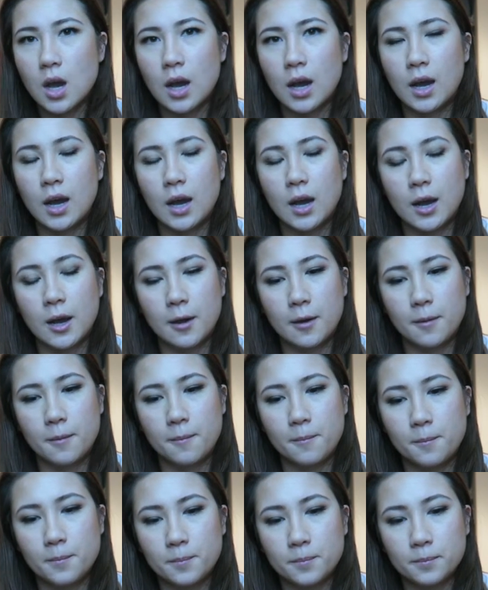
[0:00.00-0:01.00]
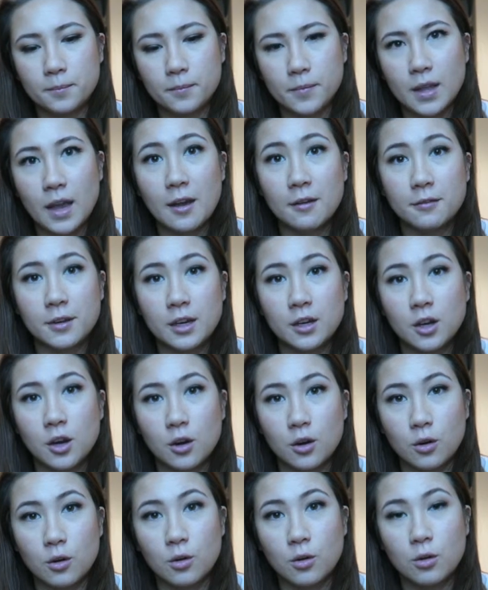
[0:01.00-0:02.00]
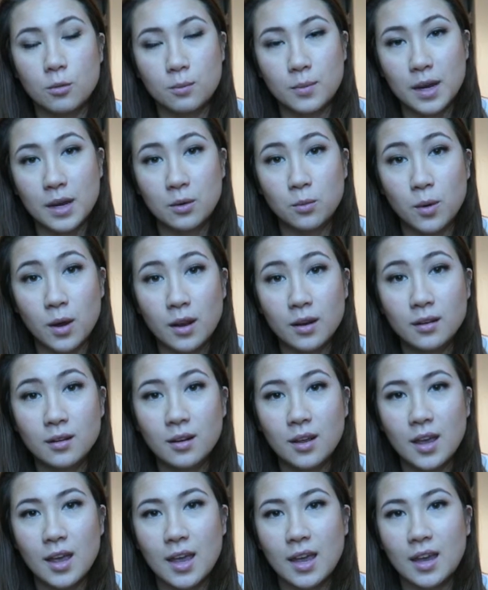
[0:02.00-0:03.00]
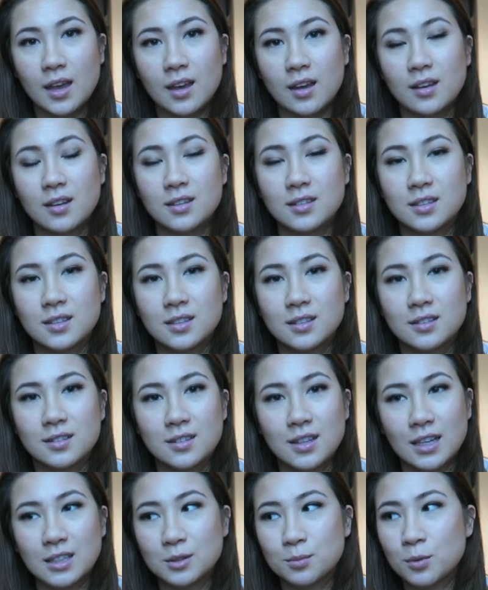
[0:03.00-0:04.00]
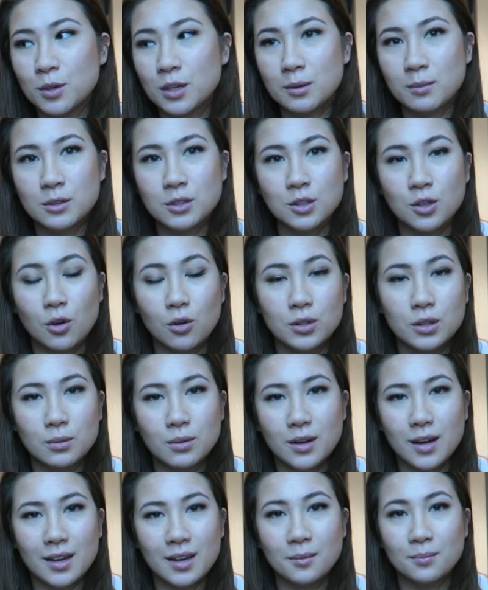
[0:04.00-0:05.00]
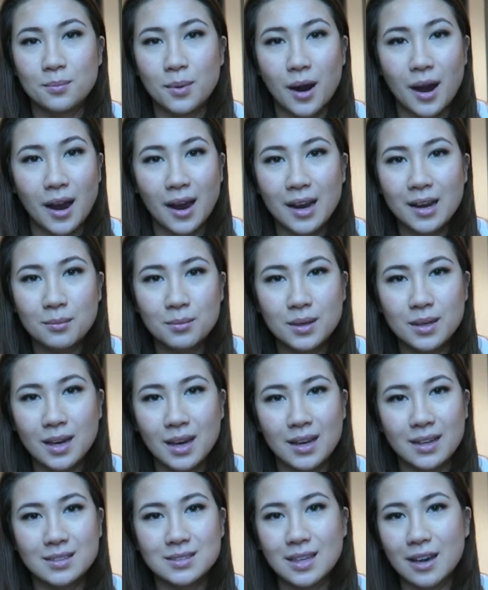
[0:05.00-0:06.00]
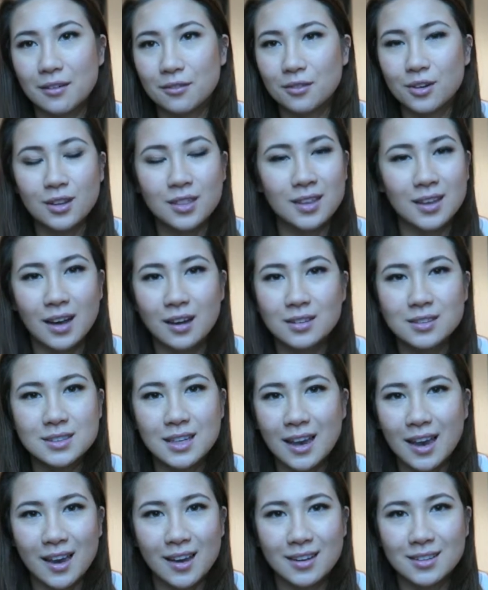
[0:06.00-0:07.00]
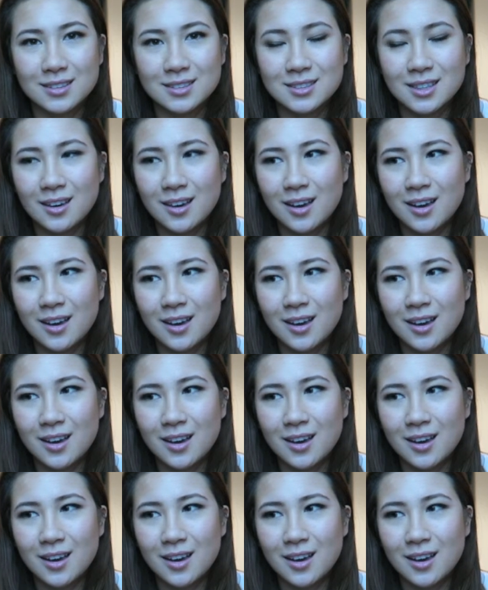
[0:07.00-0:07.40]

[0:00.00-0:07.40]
Aveeno made one, and that's pretty much the only one I could buy because everything else has